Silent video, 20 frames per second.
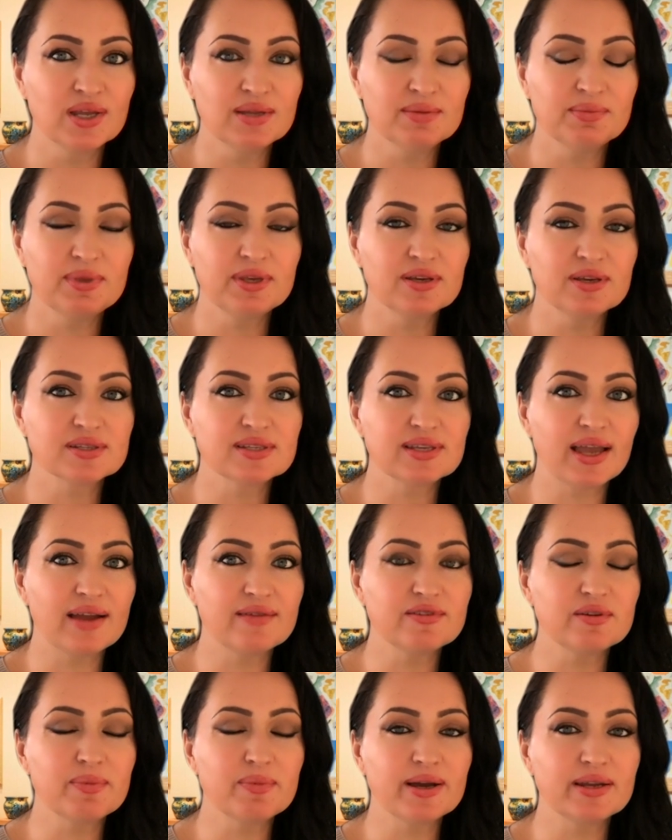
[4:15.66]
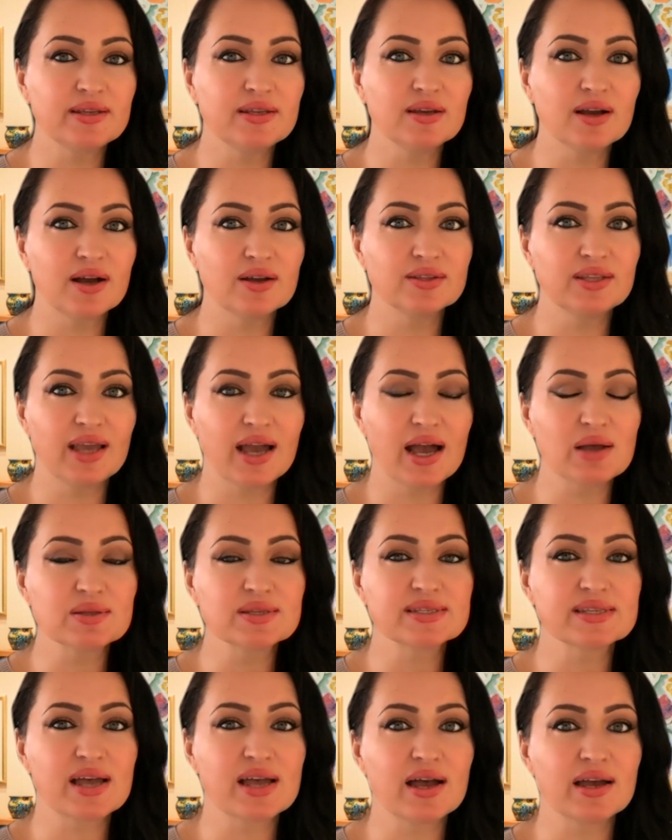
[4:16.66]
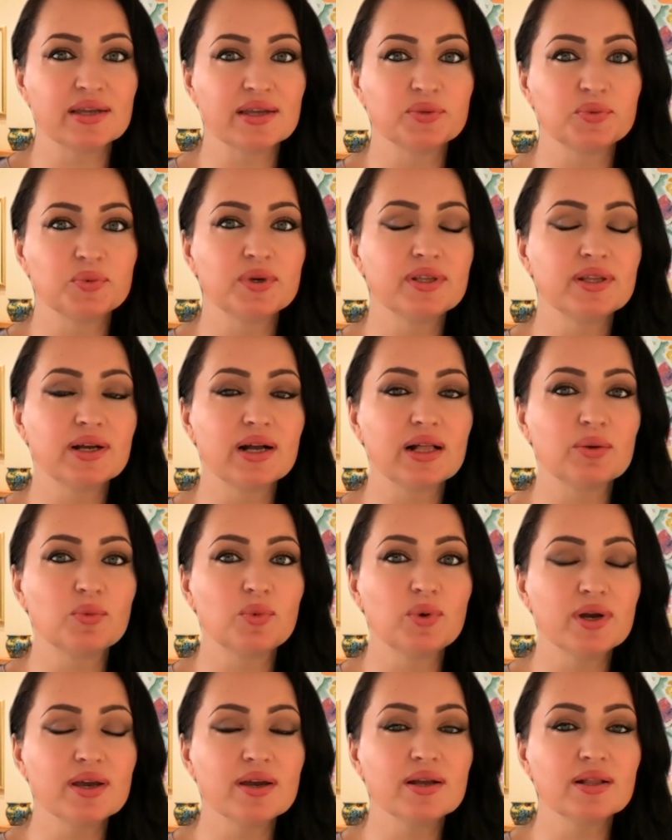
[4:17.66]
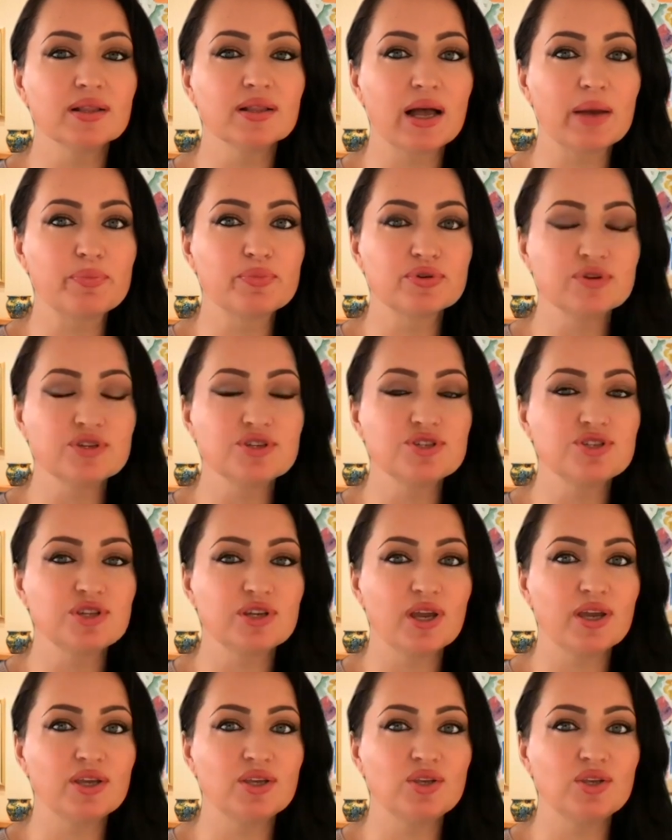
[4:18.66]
because everybody on the outside will appreciate